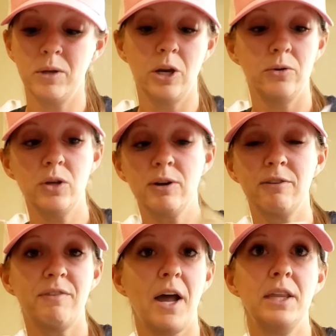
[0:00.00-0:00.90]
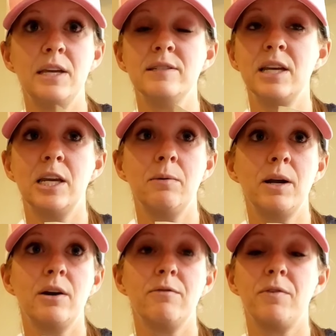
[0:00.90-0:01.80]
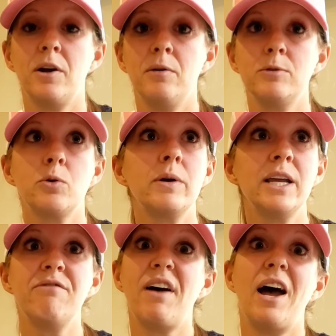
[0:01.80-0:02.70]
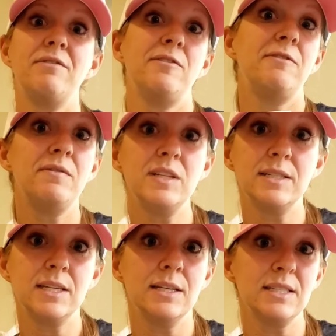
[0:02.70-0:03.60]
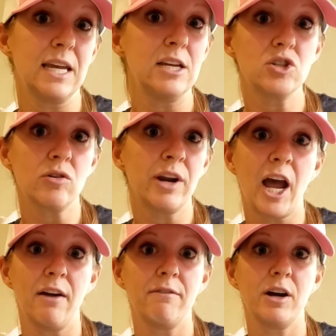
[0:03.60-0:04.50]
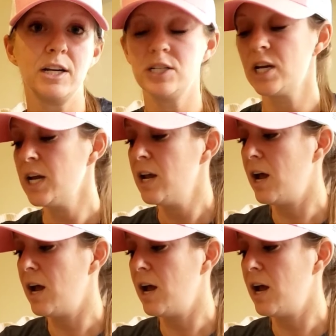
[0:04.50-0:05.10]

You know, you can find these anywhere from 25 to 50 cents each on average.